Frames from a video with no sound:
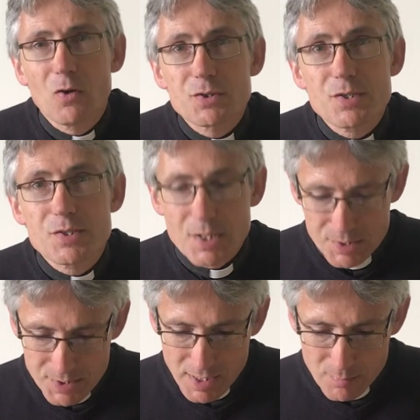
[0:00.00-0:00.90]
otters
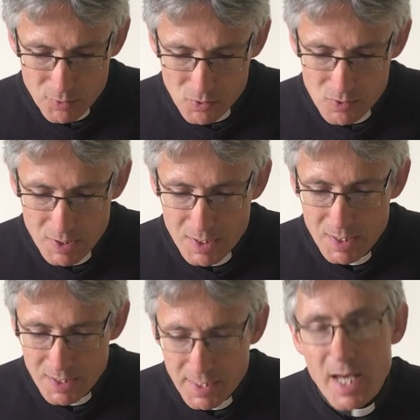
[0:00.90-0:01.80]
in Singapore,
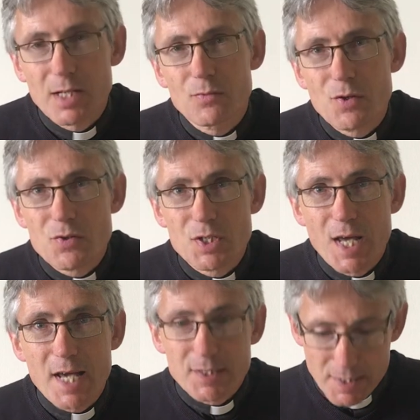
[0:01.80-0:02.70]
kangaroos in
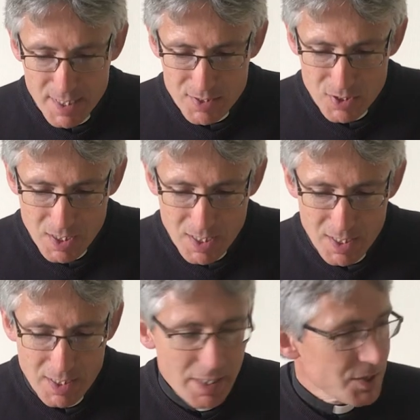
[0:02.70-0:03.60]
Adelaide,
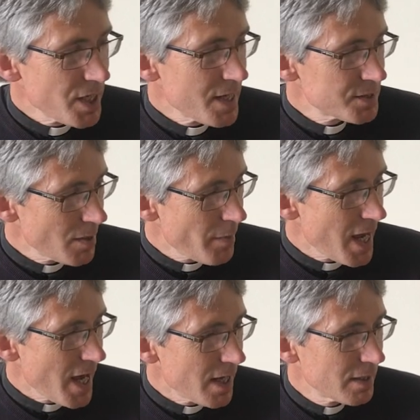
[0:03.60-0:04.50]
and yes, a
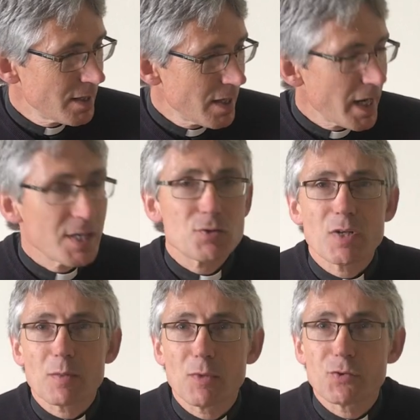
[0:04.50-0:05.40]
bear
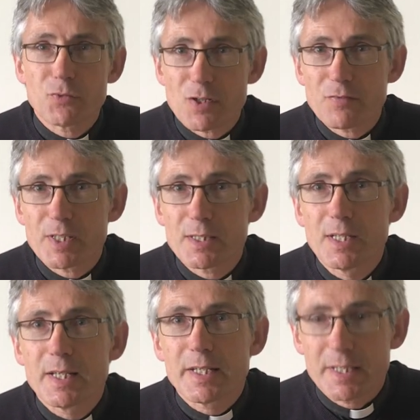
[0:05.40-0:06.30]
entering Monrovia
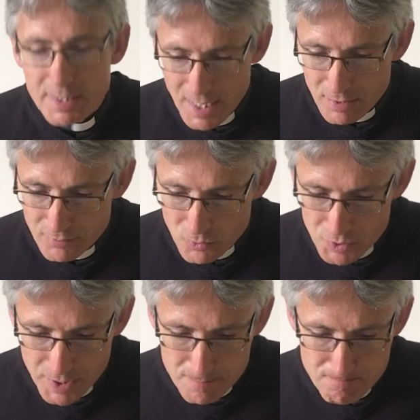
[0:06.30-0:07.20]
in
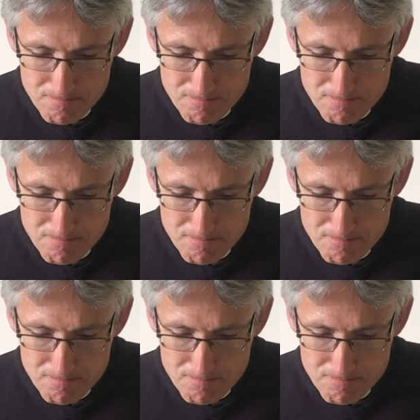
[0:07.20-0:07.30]
California.